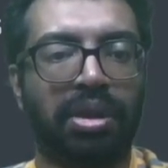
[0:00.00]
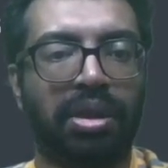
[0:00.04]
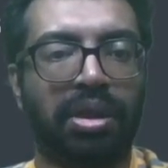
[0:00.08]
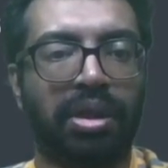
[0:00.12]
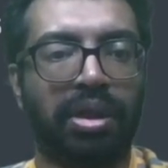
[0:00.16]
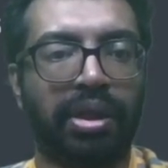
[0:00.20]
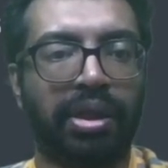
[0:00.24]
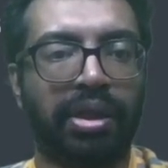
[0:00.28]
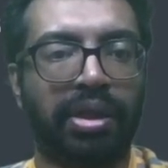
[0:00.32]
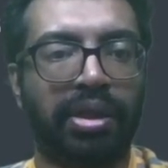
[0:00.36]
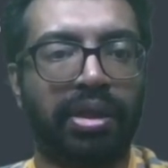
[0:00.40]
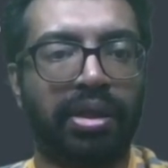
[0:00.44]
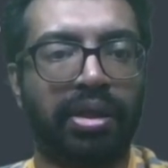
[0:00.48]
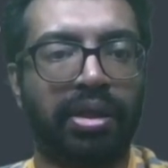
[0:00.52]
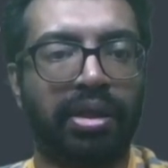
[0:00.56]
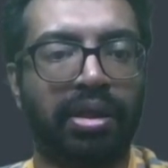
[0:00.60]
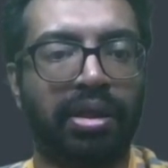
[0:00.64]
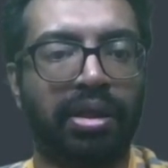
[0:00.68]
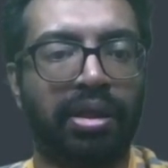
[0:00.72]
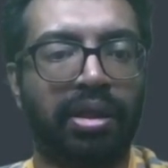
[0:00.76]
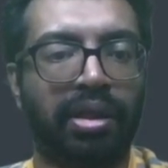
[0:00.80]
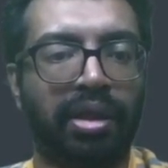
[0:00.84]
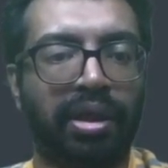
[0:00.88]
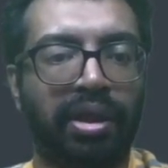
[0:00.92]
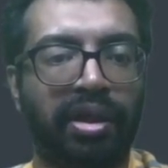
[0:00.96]
right?
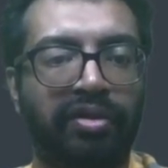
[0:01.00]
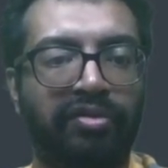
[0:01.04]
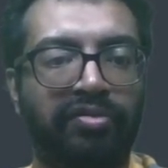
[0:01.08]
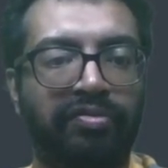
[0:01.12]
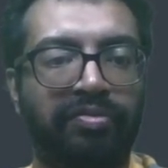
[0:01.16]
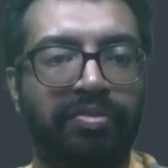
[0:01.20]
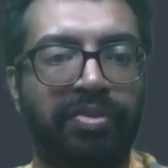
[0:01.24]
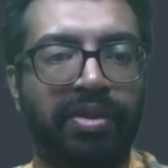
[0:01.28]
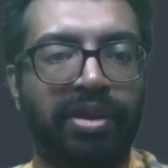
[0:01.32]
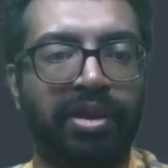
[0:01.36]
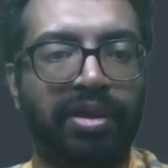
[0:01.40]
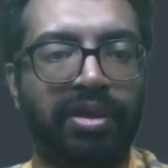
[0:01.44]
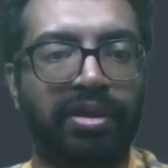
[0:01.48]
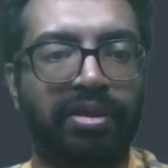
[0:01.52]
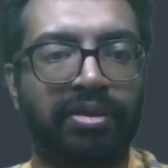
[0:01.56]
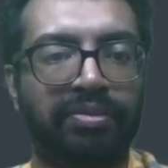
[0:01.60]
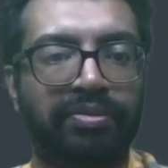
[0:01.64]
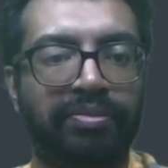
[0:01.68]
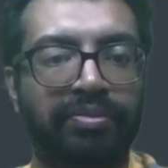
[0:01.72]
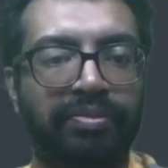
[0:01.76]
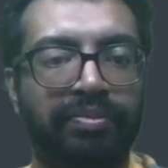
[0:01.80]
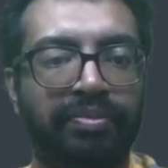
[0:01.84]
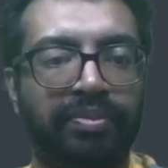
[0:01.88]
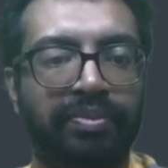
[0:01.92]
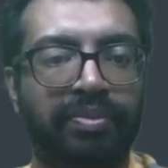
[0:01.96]
fp,
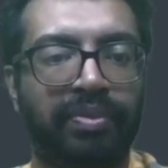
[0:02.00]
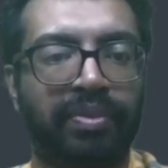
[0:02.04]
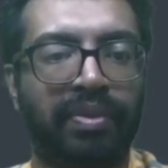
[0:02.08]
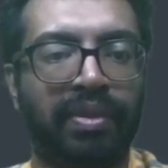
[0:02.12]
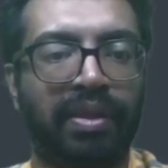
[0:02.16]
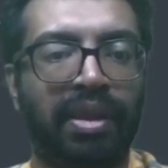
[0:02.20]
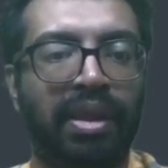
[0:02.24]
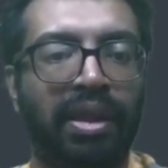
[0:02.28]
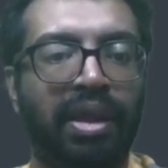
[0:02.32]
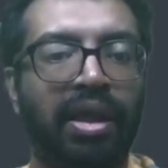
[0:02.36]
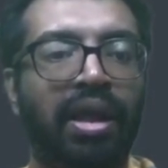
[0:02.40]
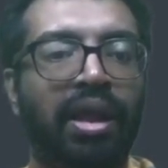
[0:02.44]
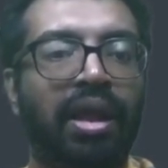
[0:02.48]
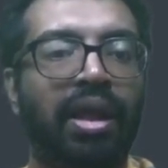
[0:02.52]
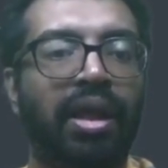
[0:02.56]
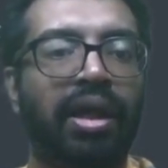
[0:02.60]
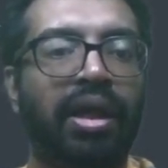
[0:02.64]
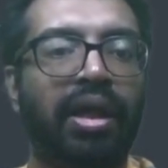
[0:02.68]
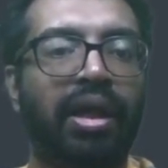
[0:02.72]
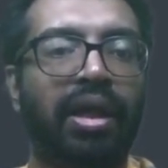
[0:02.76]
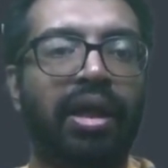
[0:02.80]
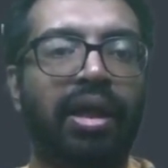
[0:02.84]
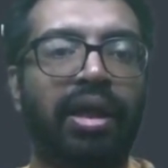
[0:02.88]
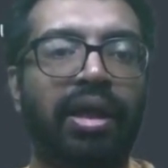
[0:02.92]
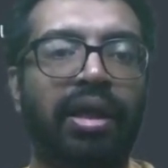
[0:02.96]

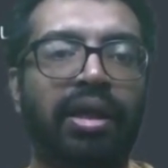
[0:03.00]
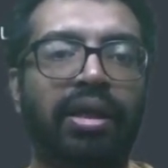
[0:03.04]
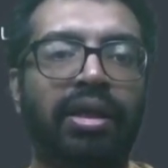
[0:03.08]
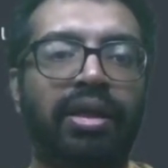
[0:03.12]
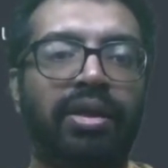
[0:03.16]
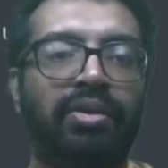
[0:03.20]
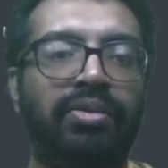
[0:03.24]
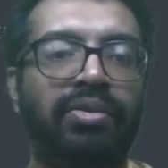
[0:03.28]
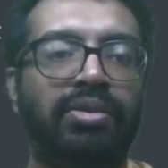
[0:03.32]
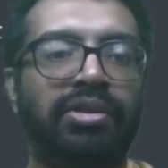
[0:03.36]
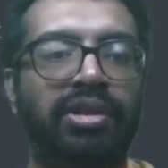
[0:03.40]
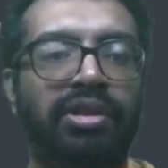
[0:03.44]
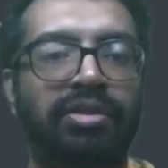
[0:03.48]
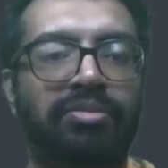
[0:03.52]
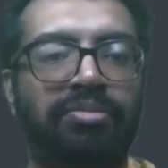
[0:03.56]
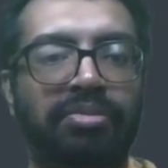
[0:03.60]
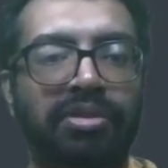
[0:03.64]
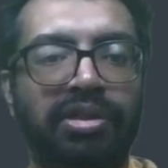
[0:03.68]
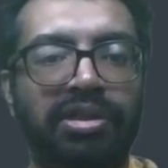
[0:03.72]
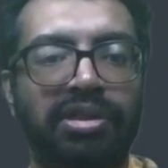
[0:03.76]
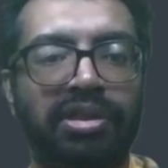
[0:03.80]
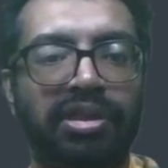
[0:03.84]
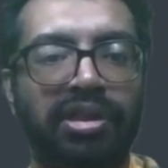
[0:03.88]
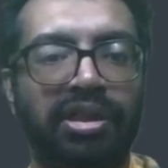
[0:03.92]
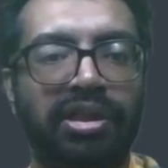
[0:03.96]
and how is it?
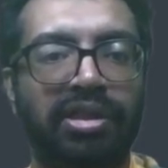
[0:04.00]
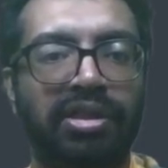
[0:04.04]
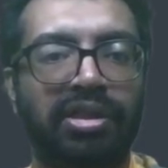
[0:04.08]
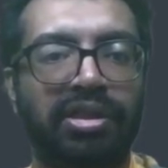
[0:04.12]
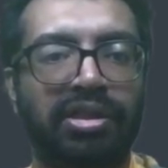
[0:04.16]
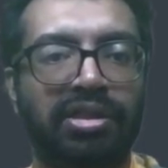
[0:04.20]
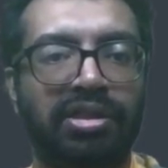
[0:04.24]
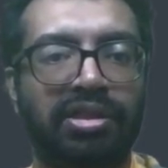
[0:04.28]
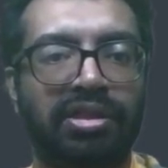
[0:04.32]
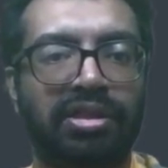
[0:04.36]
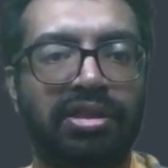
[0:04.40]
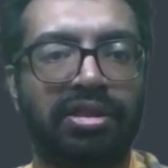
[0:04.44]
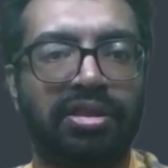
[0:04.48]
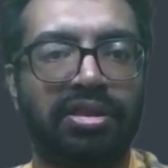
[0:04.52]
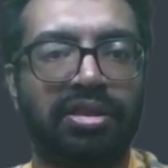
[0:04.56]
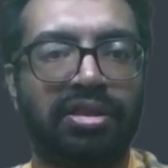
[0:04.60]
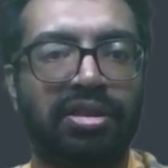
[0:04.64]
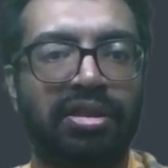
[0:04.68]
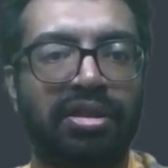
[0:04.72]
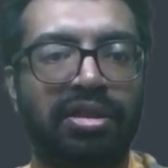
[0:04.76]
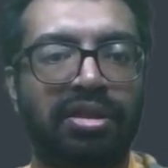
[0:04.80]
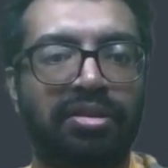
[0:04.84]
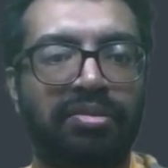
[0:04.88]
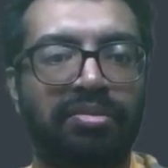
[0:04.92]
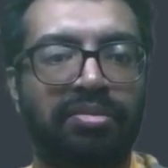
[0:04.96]
Percentage s,
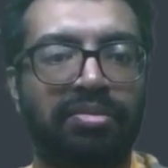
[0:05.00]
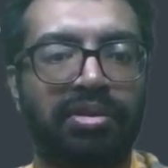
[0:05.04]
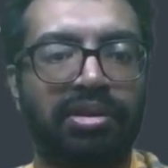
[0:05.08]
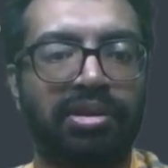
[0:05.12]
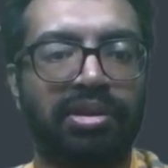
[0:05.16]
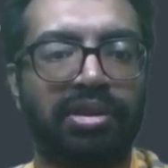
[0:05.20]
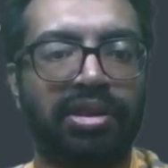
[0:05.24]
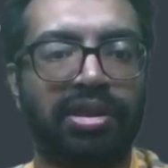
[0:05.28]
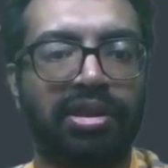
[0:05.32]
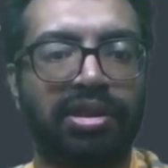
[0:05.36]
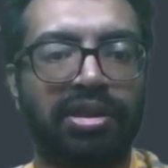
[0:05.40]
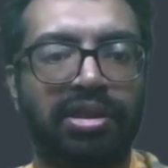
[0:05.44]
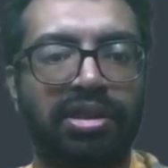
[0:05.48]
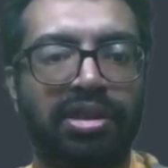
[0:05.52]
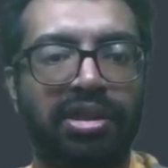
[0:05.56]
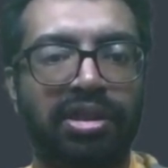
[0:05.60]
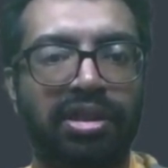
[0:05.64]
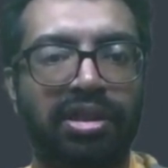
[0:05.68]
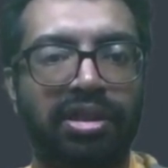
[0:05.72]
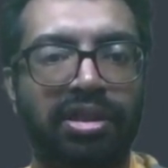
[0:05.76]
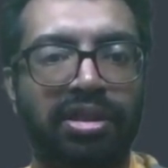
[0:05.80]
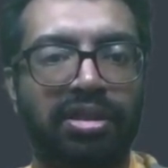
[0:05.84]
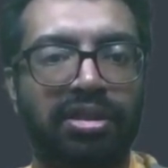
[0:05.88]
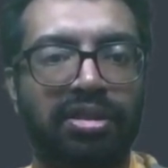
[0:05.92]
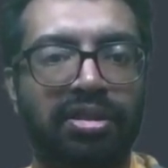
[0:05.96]
percentage
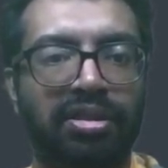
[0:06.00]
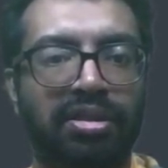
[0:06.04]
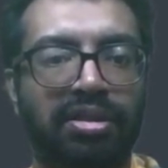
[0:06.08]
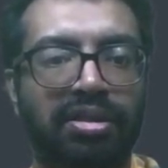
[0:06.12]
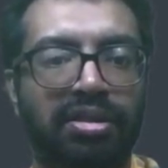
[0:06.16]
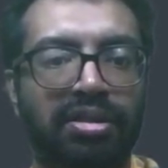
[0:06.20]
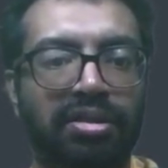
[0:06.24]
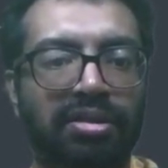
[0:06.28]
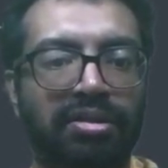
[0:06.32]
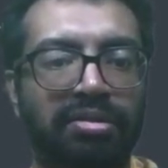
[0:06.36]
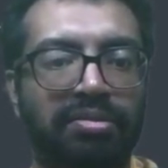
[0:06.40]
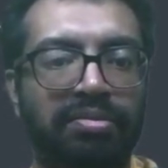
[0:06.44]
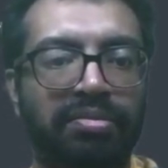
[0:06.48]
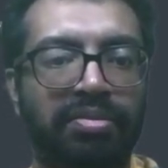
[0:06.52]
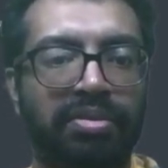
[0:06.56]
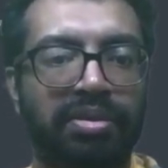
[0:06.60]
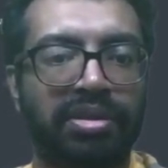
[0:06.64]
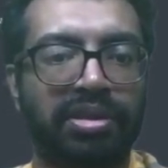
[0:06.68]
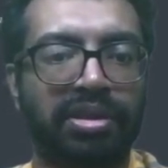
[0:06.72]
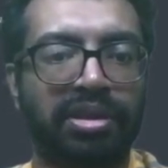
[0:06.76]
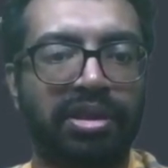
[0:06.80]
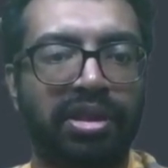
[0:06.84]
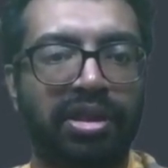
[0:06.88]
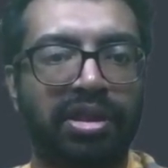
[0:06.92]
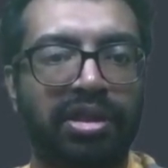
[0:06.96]
d,
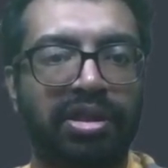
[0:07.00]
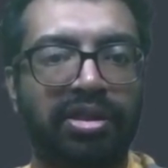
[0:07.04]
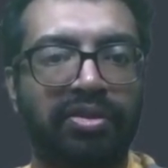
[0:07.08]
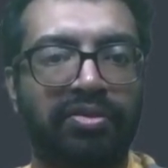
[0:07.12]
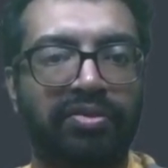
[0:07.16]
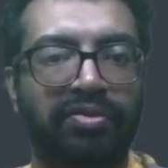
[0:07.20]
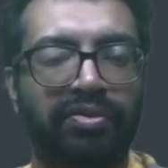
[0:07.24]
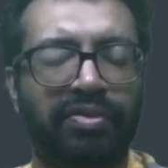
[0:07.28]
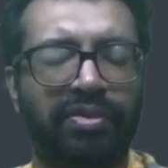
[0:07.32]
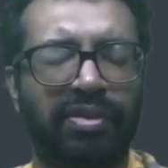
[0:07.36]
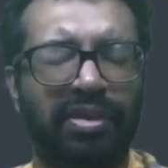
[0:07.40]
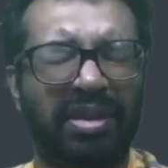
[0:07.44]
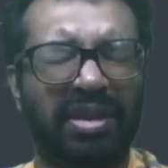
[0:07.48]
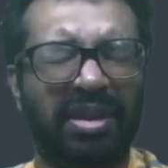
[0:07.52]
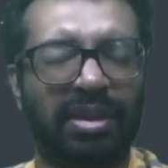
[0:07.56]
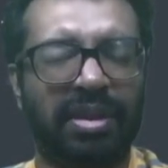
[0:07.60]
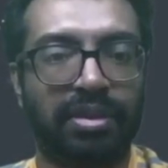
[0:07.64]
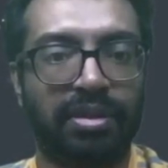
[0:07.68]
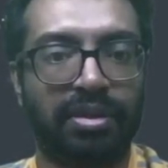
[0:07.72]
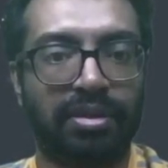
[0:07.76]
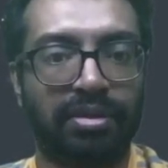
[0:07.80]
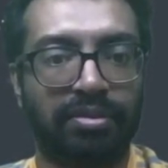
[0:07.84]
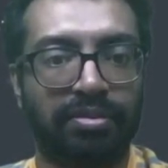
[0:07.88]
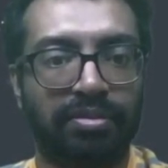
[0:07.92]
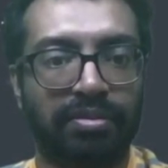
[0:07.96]
percentage f,
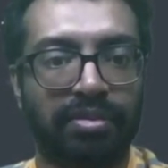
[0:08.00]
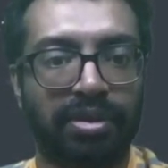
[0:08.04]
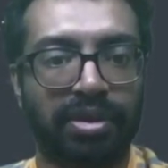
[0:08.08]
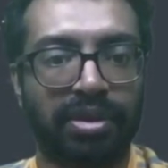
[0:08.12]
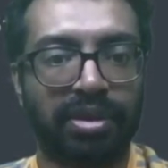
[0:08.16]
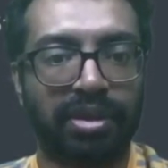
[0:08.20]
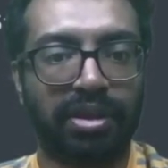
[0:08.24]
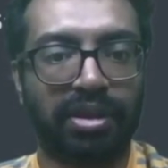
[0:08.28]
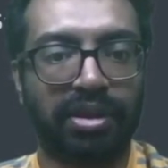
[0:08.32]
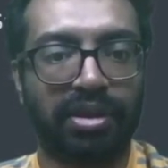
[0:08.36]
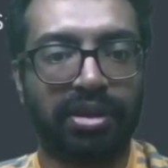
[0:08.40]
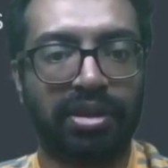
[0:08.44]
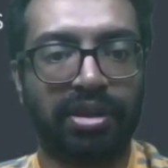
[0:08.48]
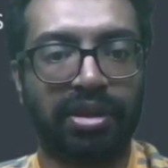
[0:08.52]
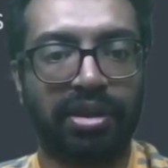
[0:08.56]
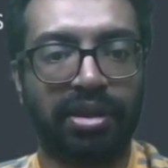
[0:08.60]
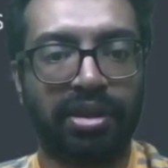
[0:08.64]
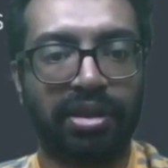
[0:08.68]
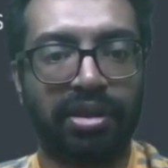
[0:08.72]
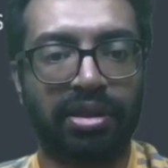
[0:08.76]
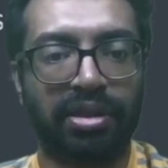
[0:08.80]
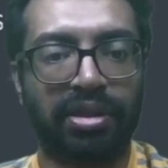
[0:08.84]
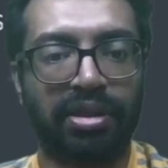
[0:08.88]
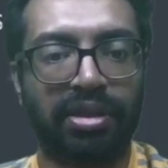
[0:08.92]
percentage d,